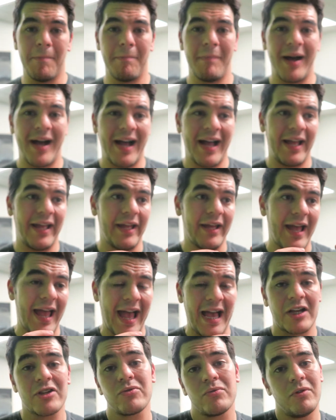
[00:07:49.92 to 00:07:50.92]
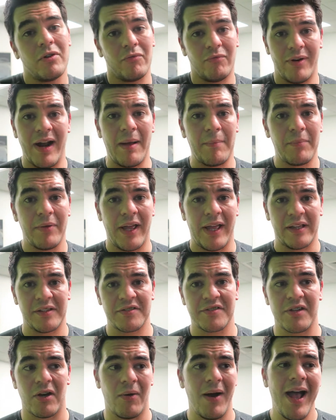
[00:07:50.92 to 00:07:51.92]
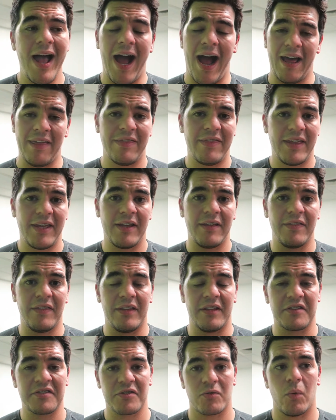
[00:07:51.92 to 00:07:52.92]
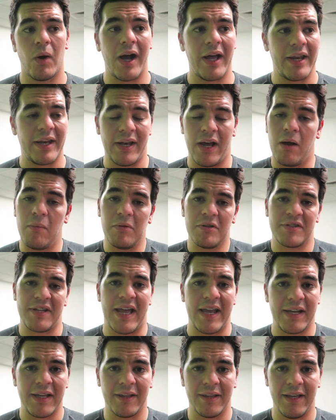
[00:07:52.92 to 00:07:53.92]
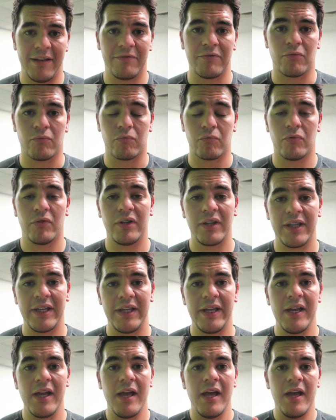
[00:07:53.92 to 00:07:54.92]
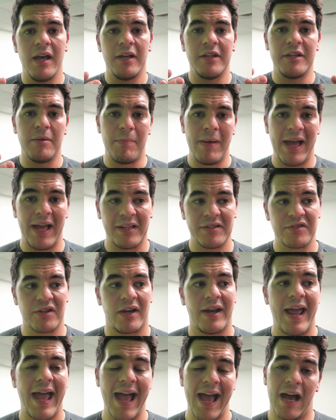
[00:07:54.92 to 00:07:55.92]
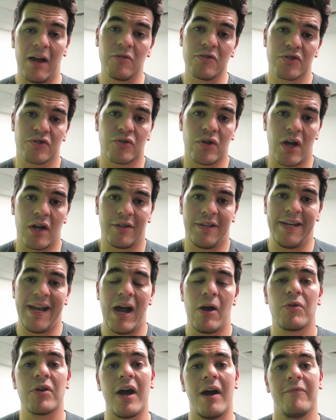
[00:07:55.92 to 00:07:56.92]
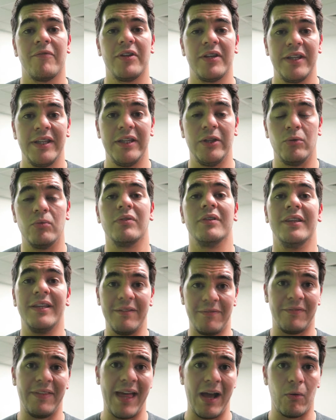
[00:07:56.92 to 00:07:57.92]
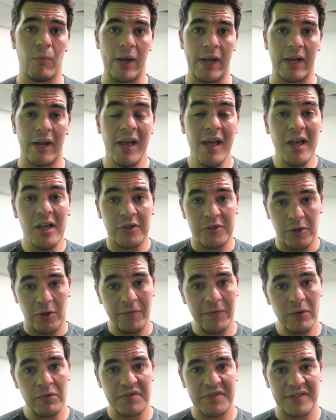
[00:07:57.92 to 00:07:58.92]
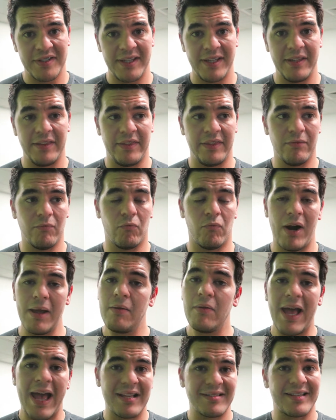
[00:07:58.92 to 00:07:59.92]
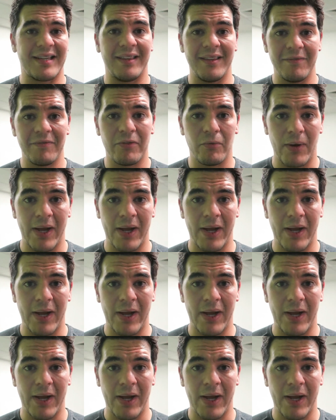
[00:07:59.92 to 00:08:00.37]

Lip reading: my actual rep. And so I think this squat in almost any lift really depends on how strongly and how confidently you lift that weight. So if you see right as I lift